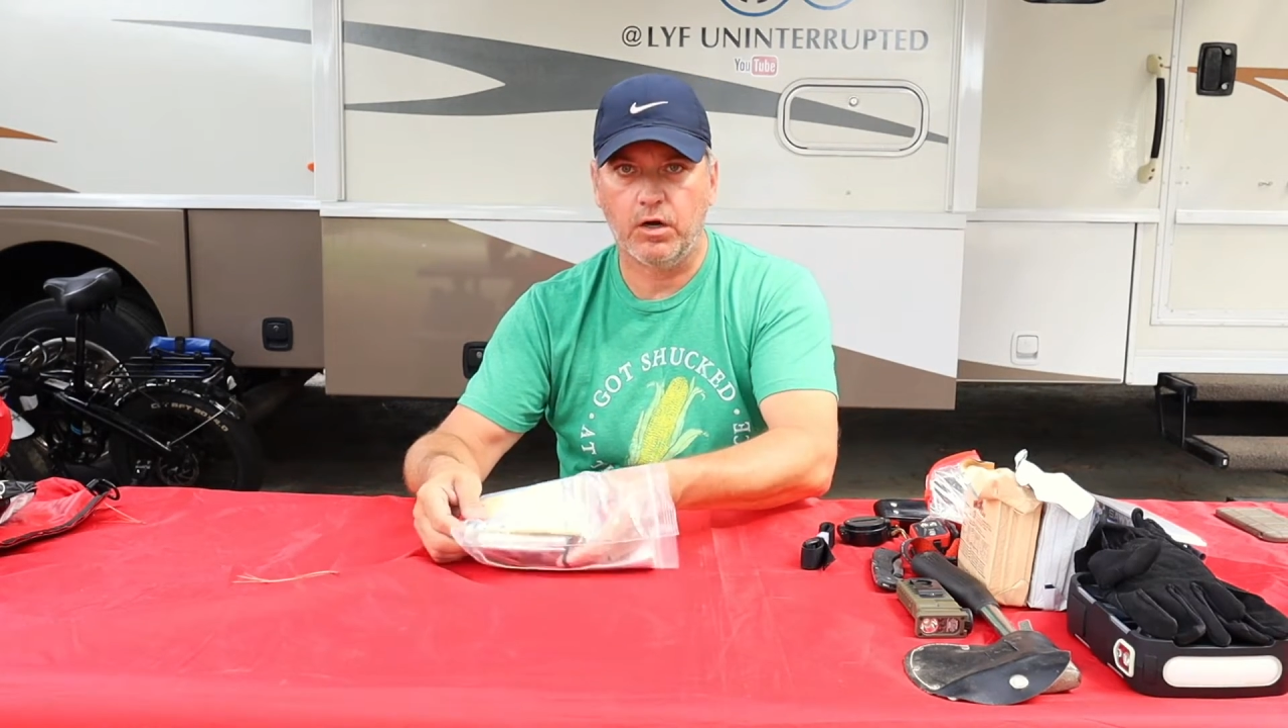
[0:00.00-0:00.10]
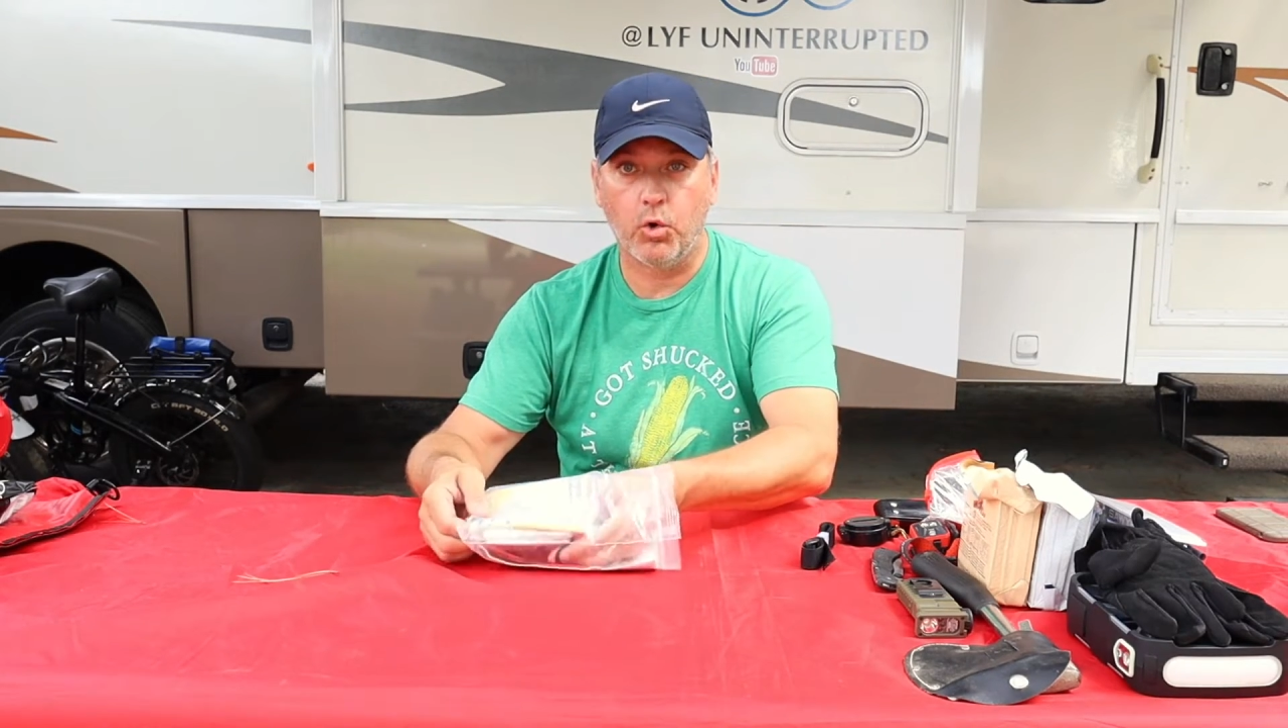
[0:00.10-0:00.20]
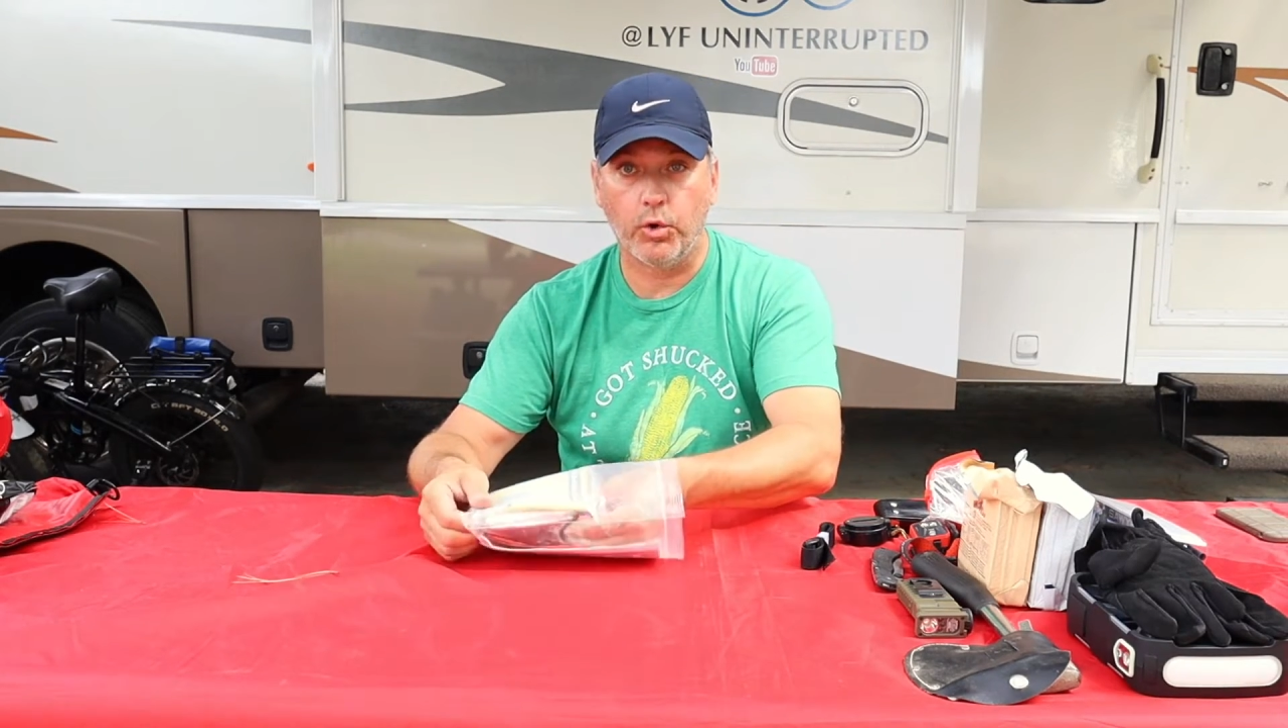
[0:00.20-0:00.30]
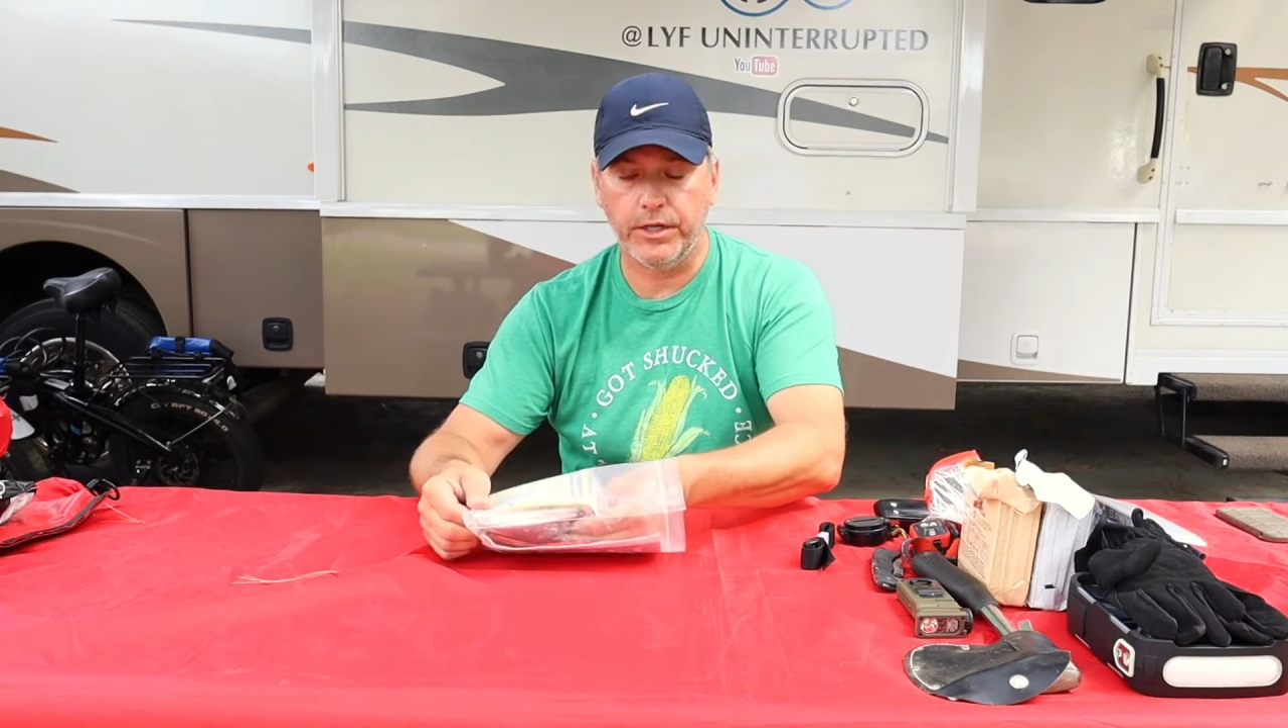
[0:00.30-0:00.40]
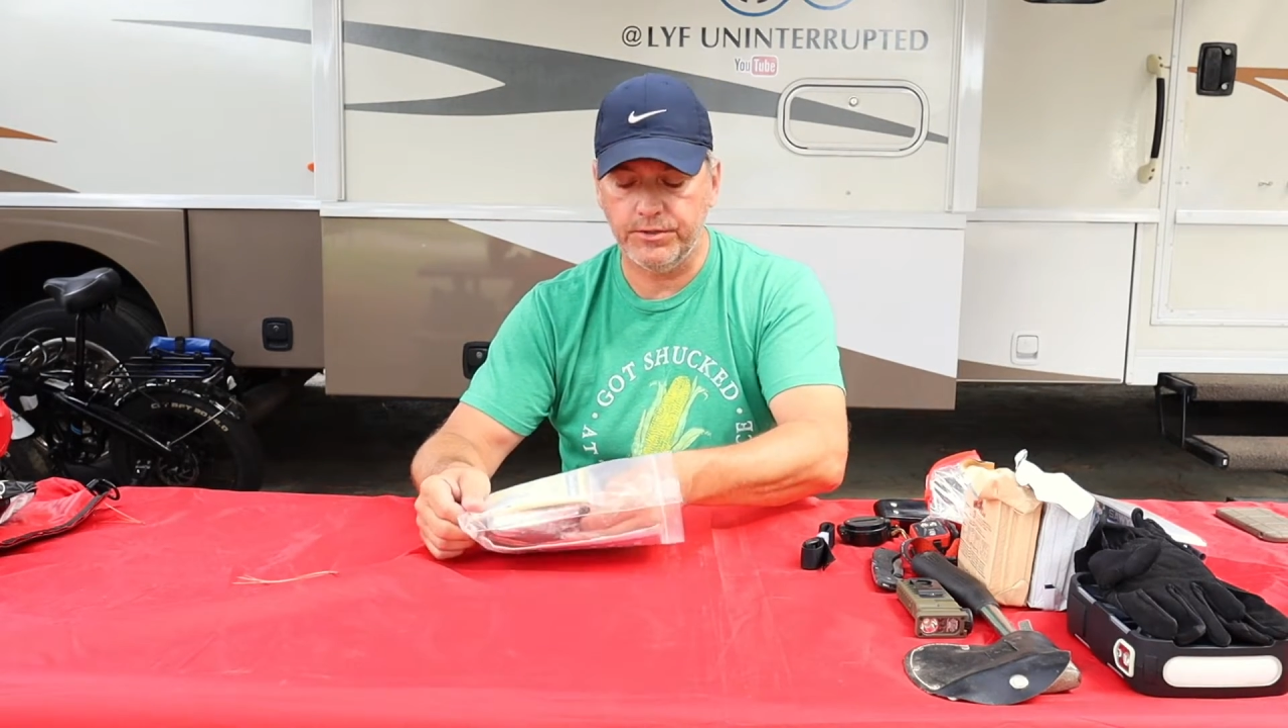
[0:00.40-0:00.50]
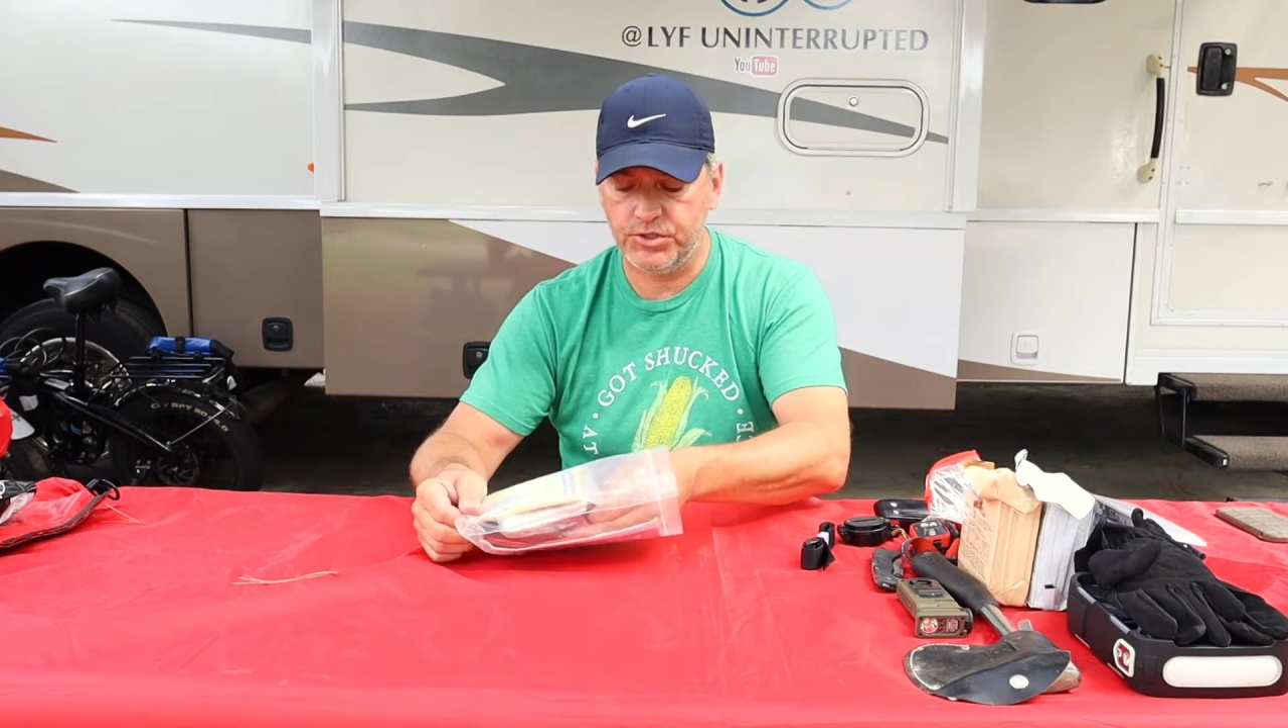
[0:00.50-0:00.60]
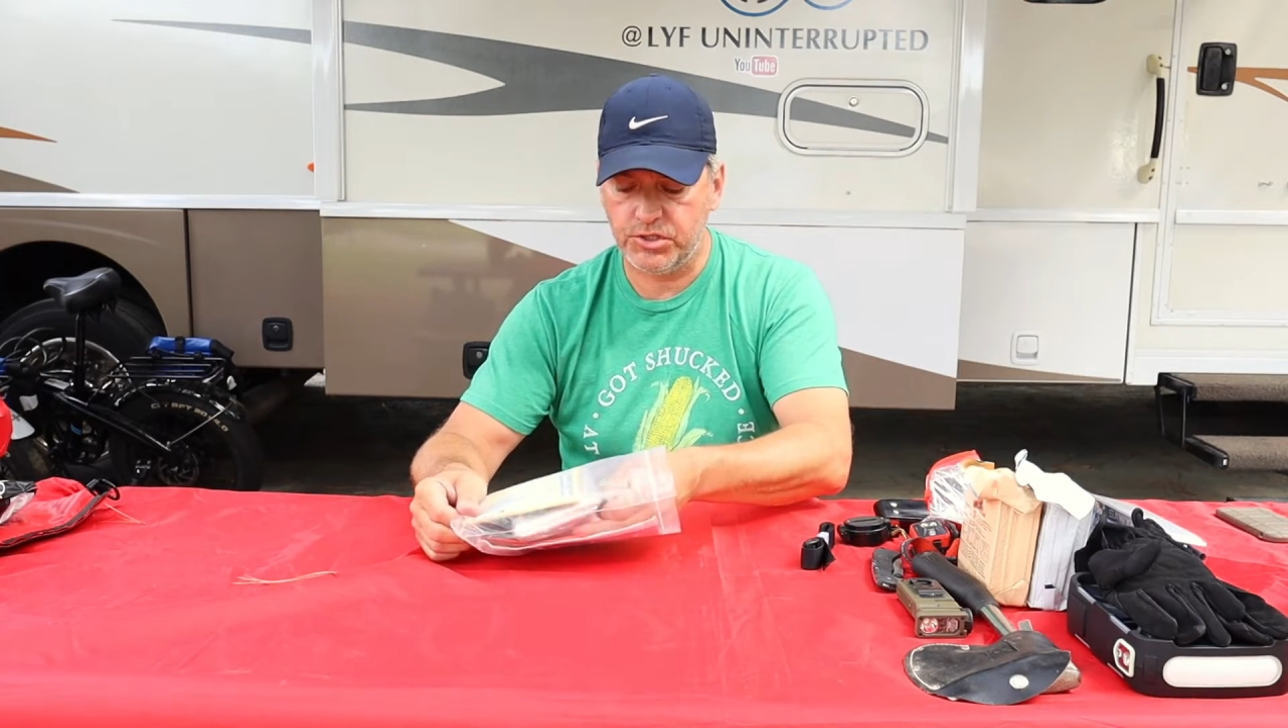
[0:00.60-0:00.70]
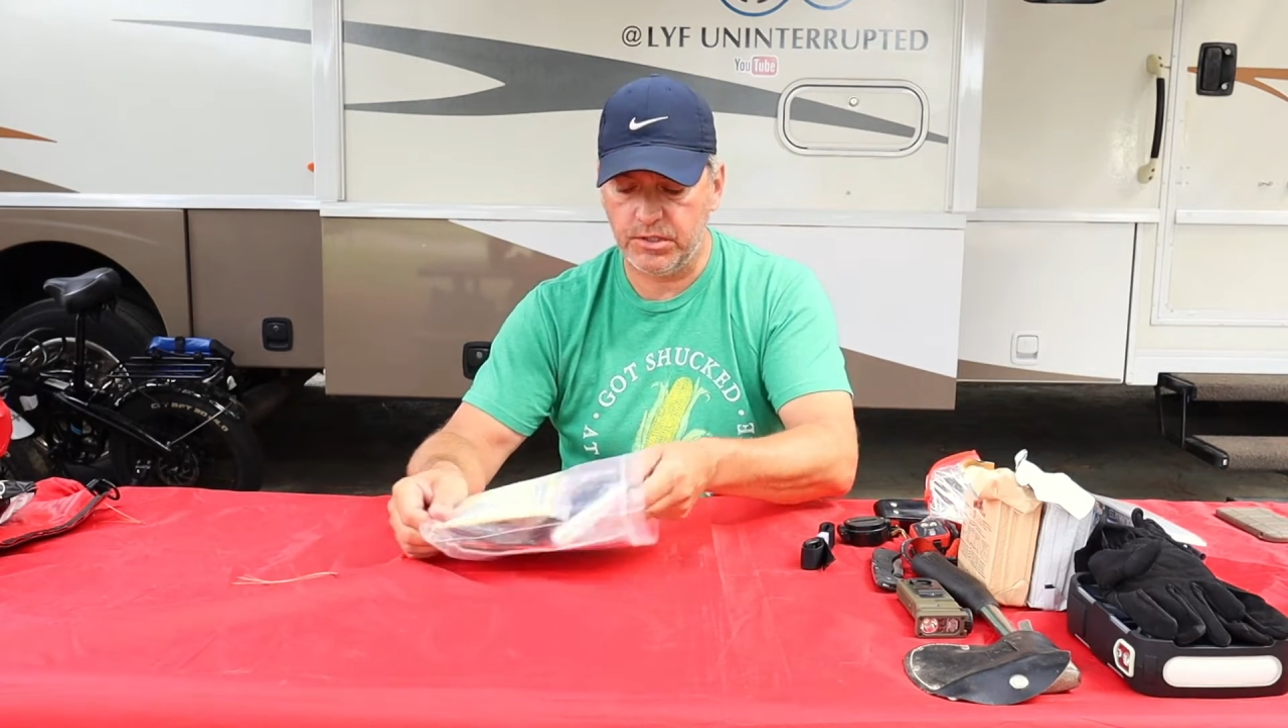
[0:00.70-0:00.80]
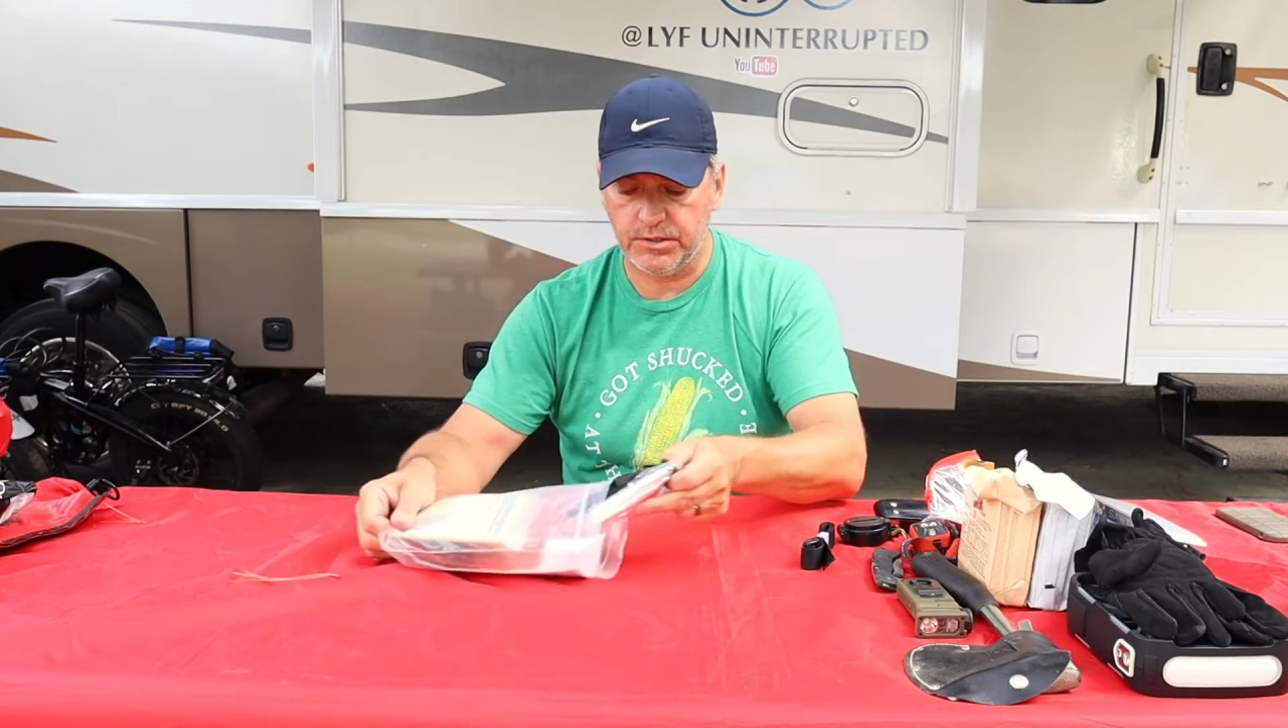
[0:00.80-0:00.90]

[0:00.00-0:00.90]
cordage